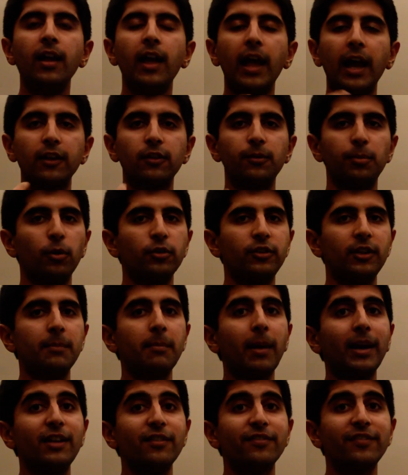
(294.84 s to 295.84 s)
exporting
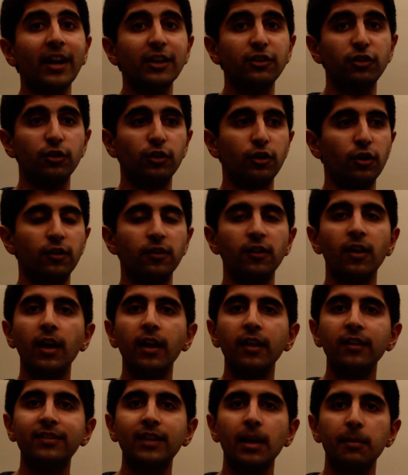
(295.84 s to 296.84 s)
manufactured goods,
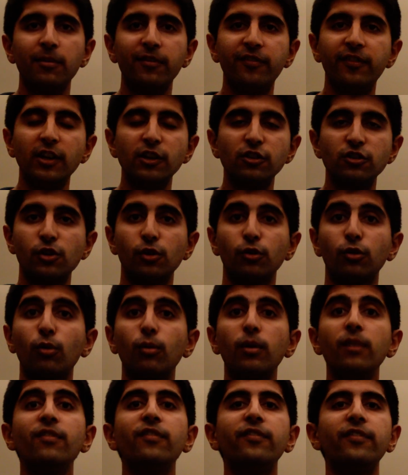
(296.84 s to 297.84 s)
semi-finished goods, or
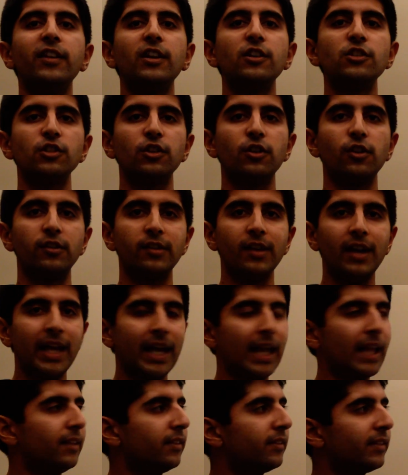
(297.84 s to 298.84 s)
even finished goods,
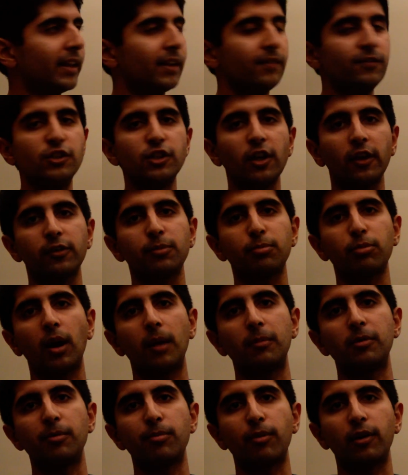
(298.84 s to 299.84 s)
instead of just
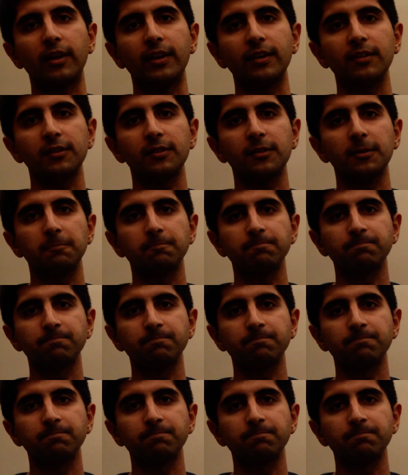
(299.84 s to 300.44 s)
primary products.